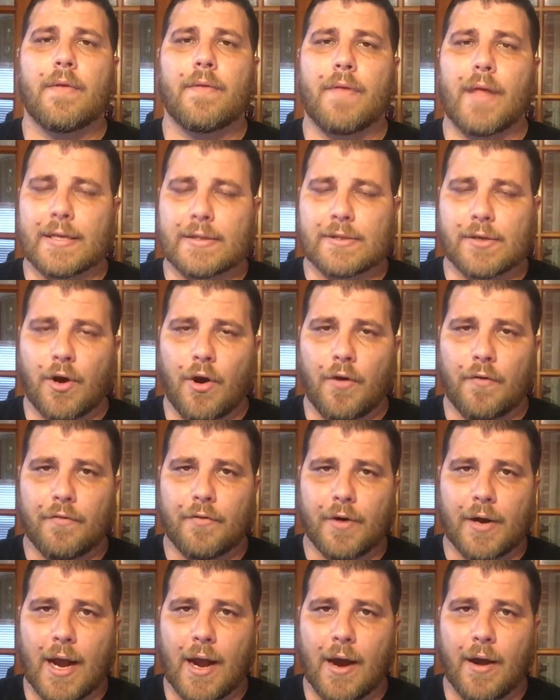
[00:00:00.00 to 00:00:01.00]
That's all
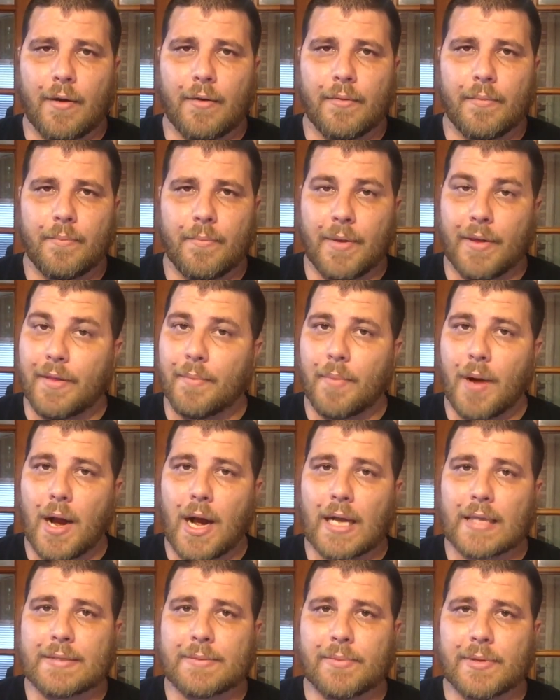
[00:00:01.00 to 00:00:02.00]
for now. Ben the
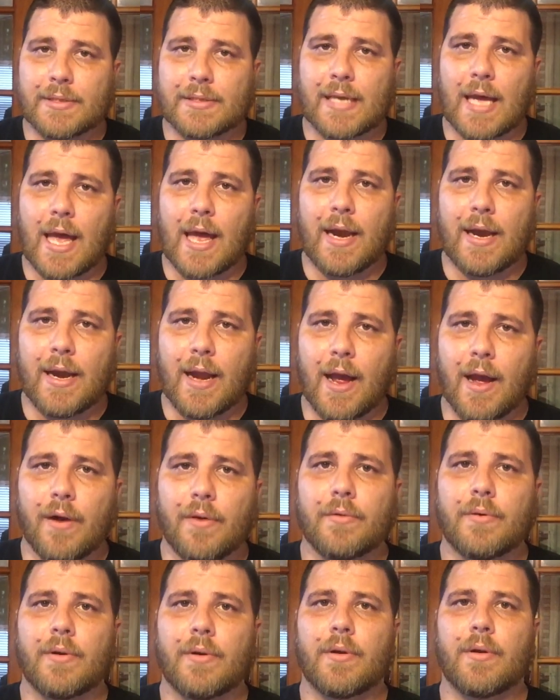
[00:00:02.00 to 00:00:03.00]
Bondsman signing
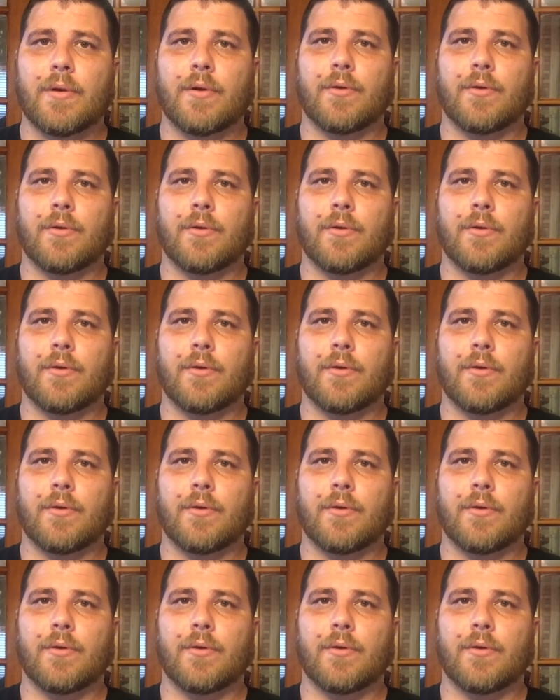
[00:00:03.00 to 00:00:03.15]
out.